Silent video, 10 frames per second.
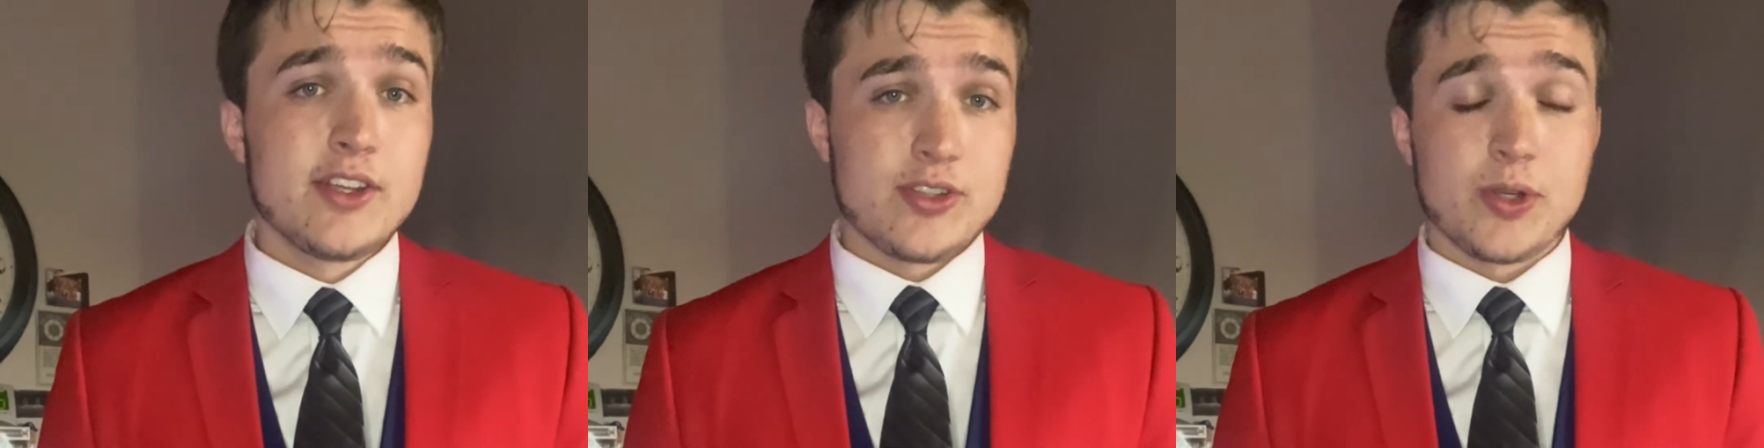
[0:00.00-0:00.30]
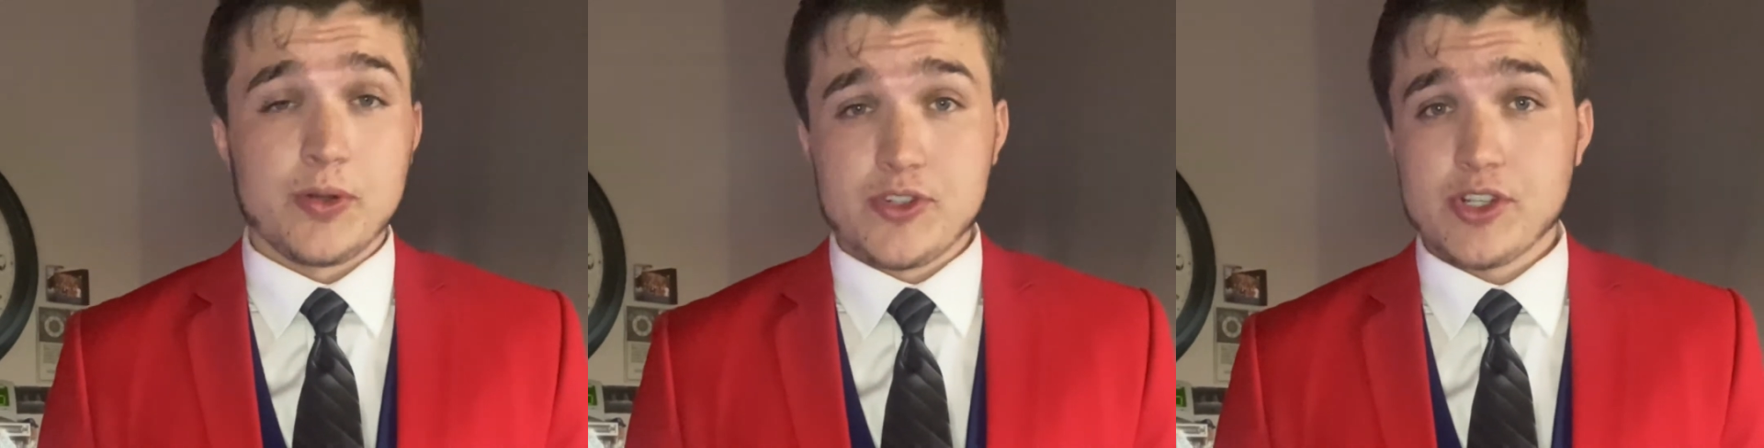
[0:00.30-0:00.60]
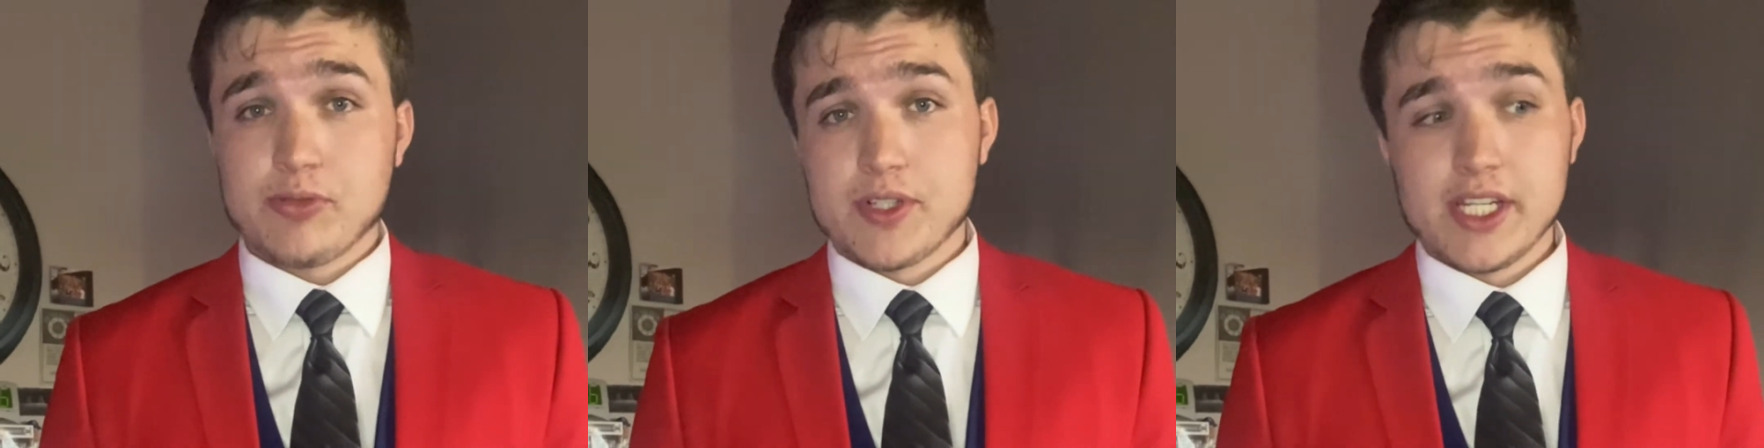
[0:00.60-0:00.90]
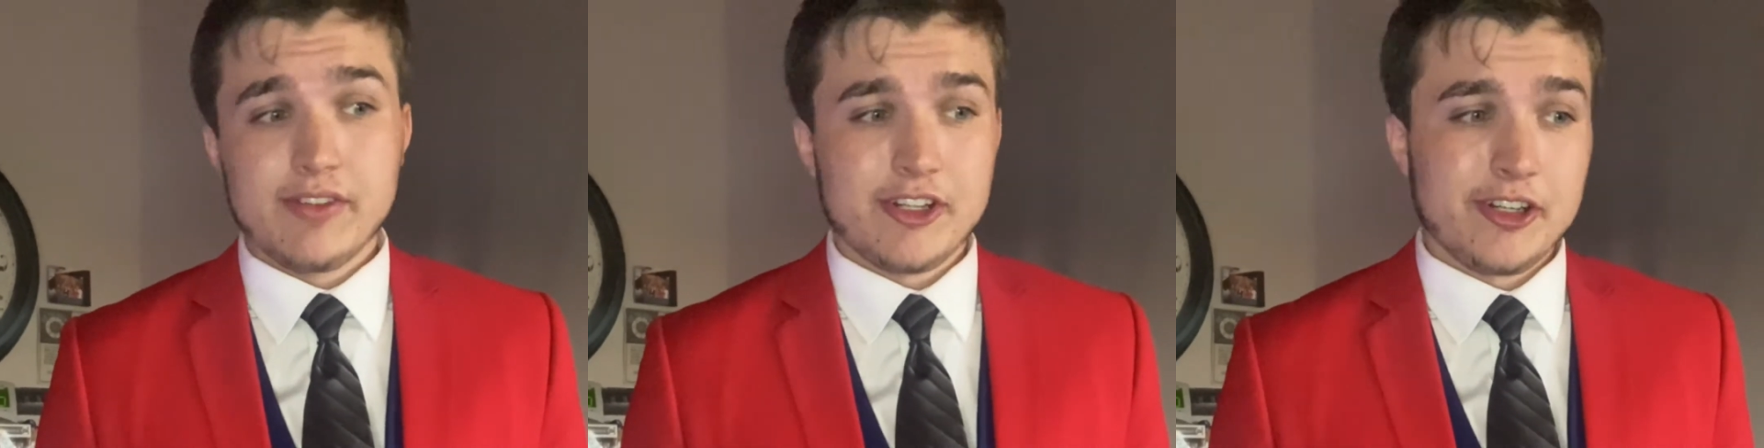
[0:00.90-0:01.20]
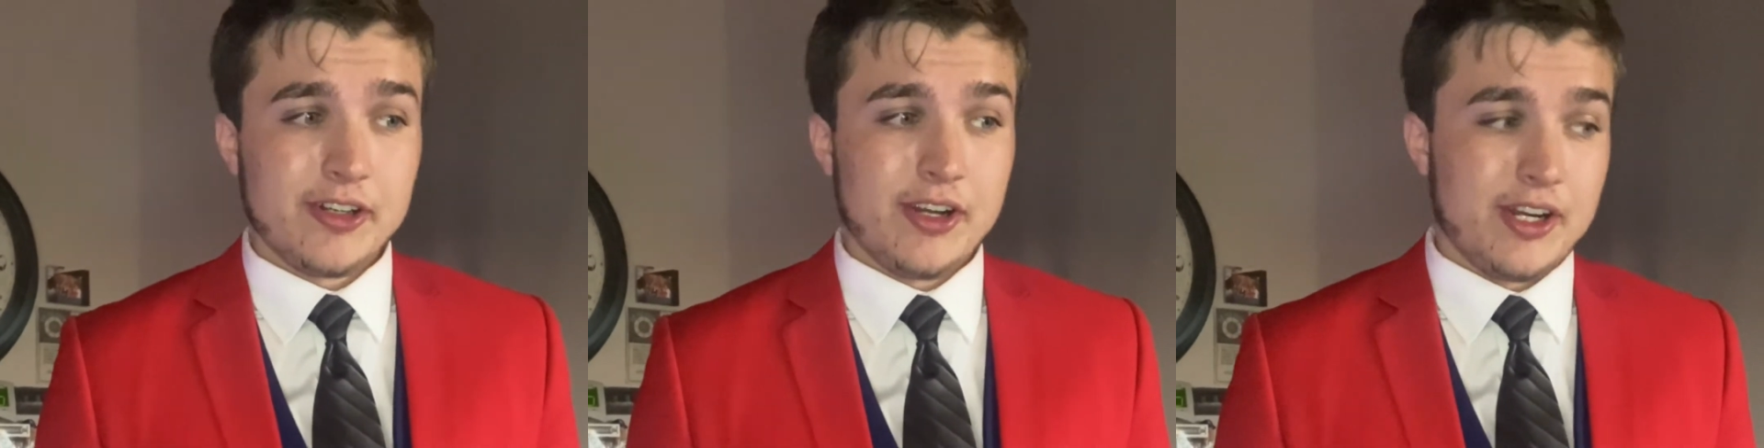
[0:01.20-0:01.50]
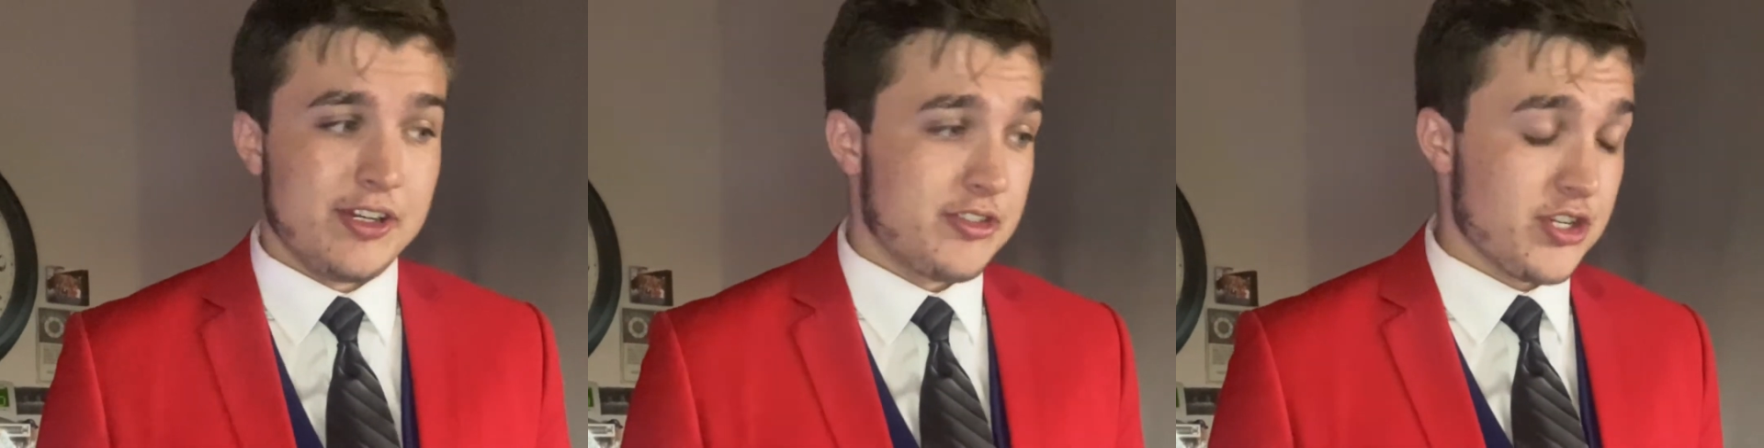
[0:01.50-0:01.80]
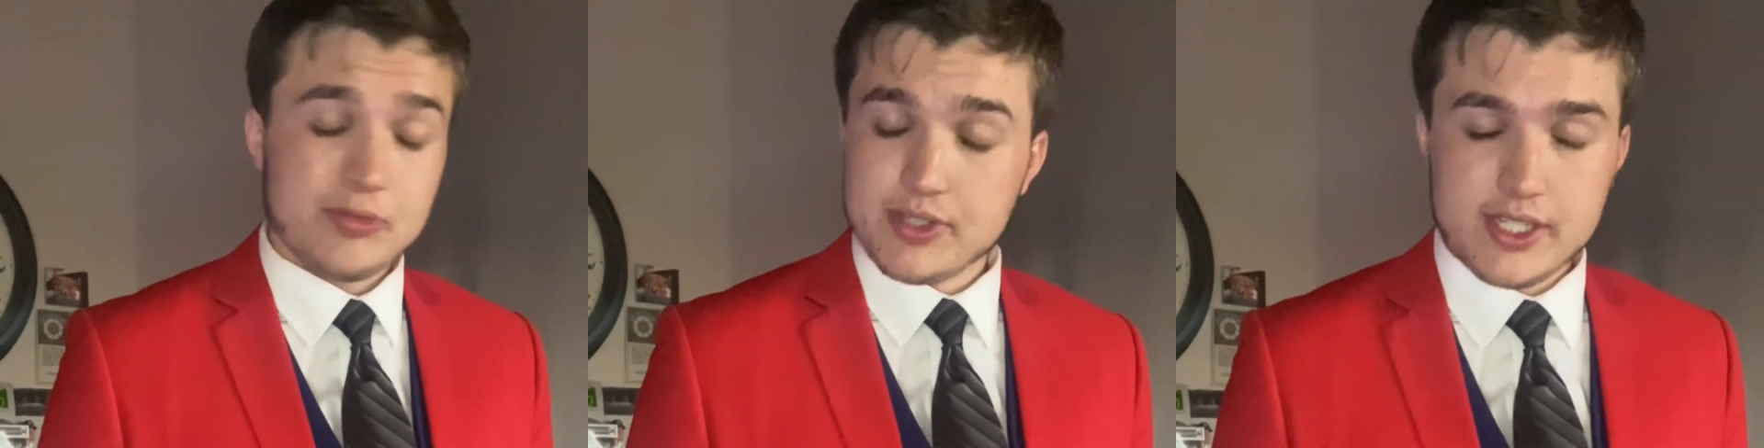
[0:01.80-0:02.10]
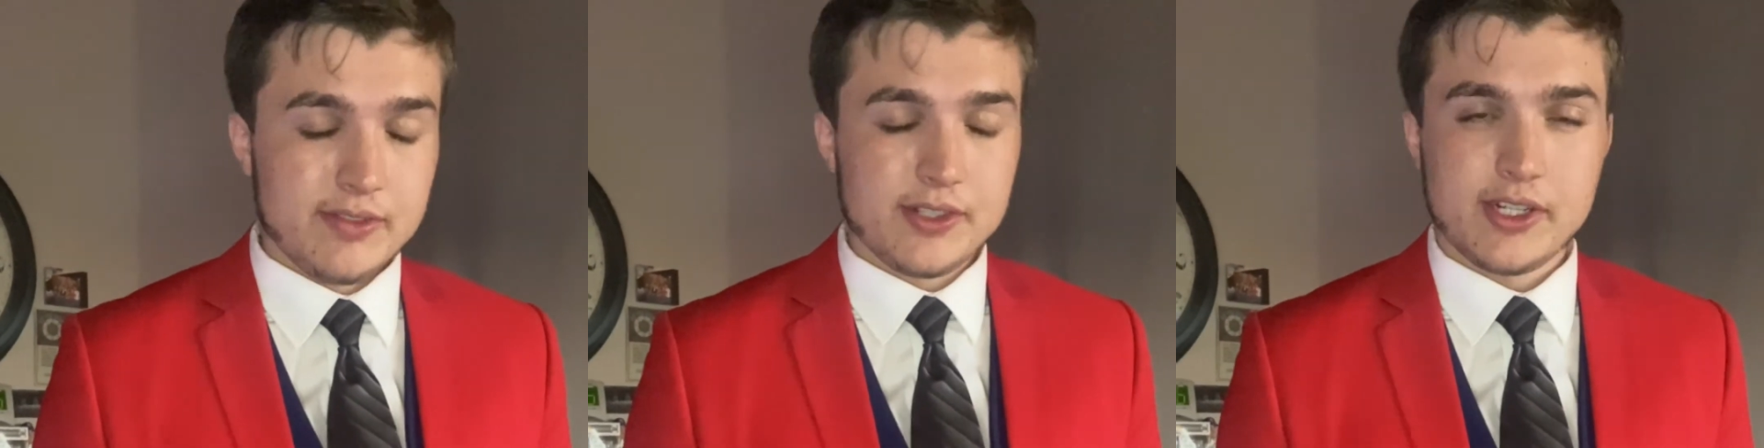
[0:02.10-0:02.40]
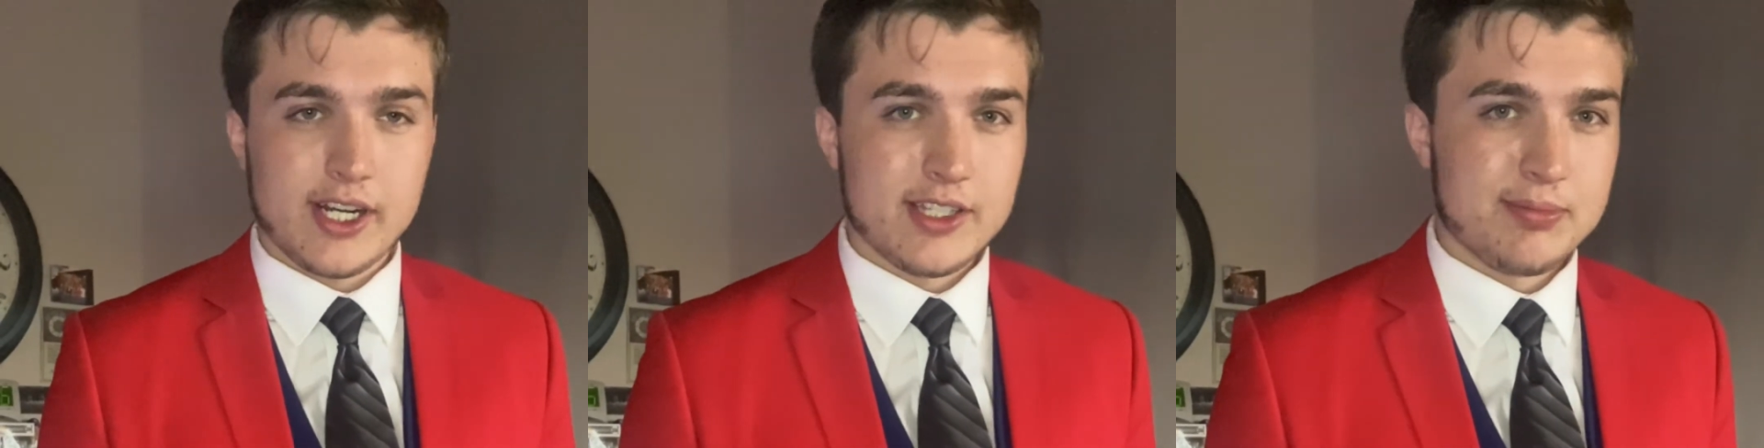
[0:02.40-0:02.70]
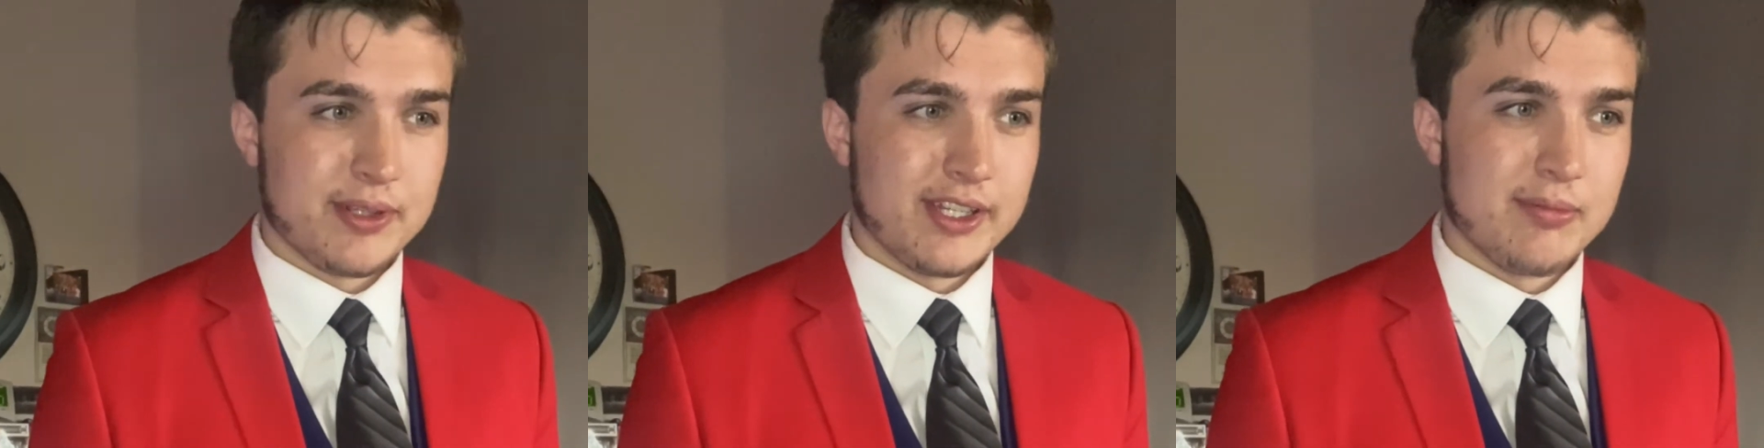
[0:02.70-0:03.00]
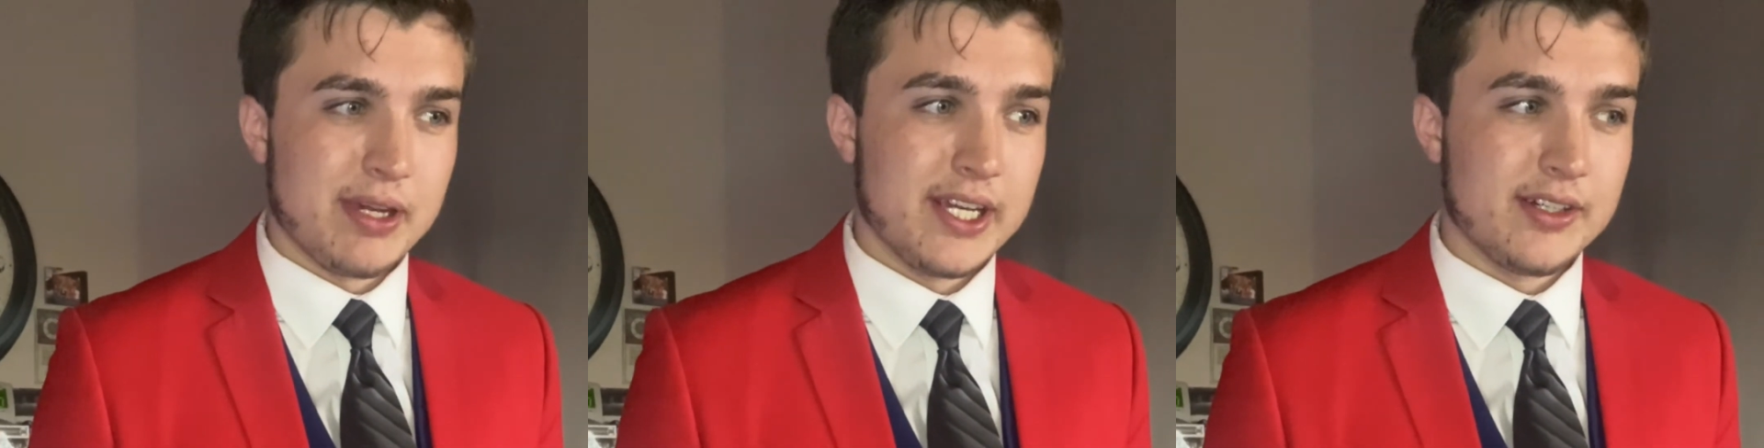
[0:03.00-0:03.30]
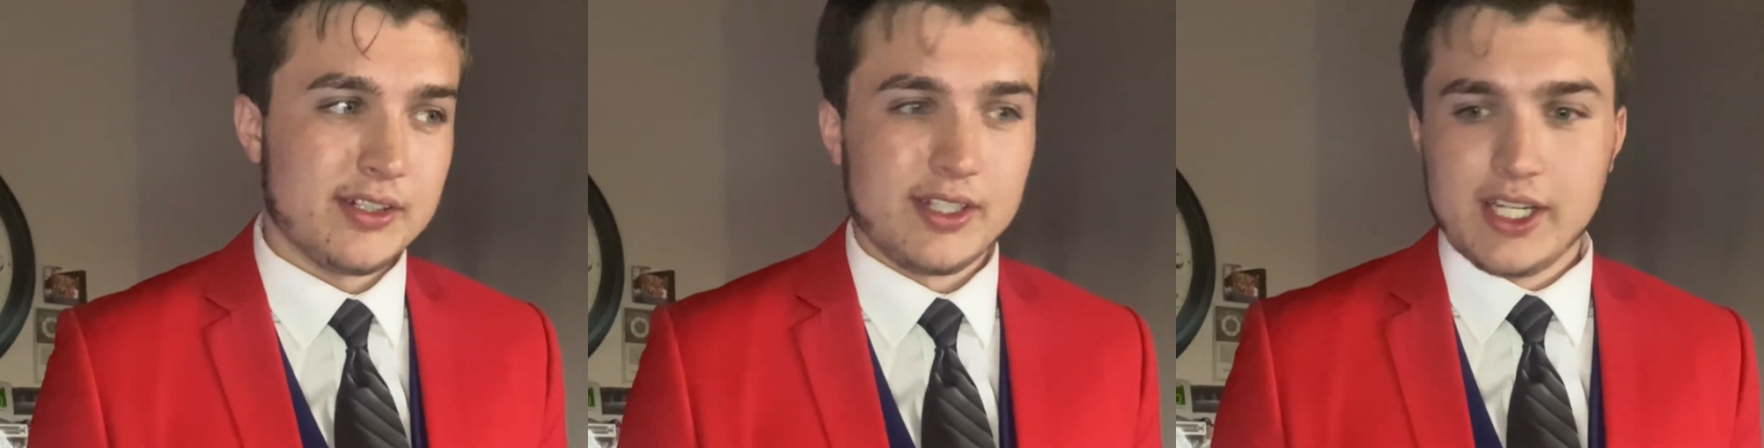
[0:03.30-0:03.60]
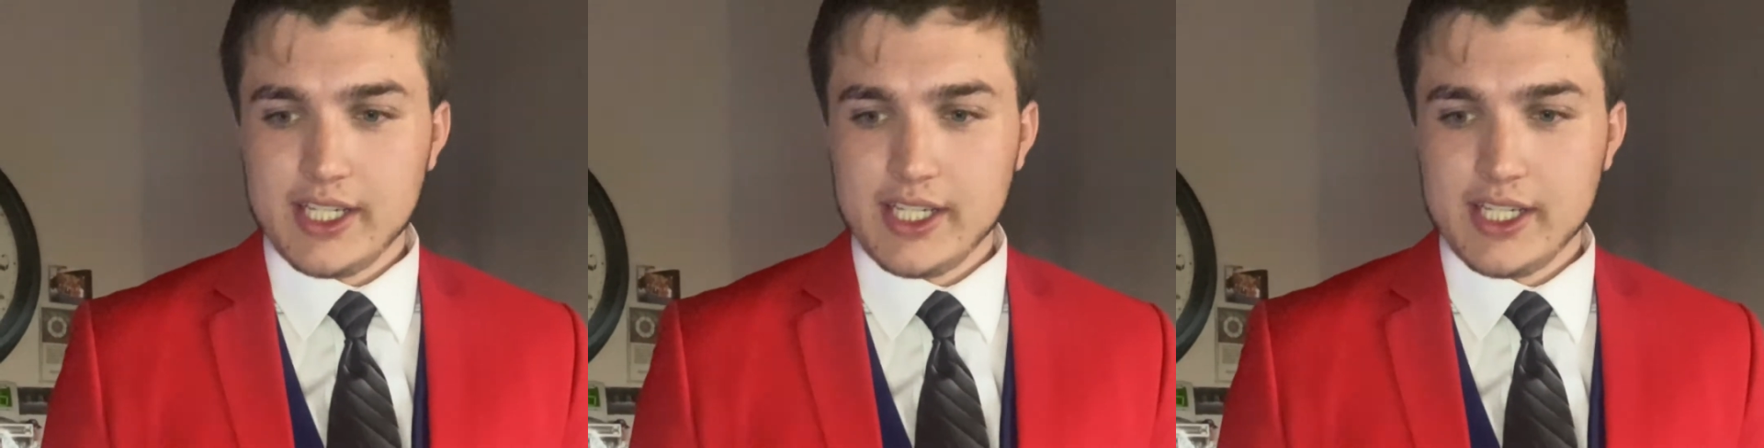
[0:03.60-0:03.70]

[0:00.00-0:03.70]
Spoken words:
So you just received your cosplay in the mail.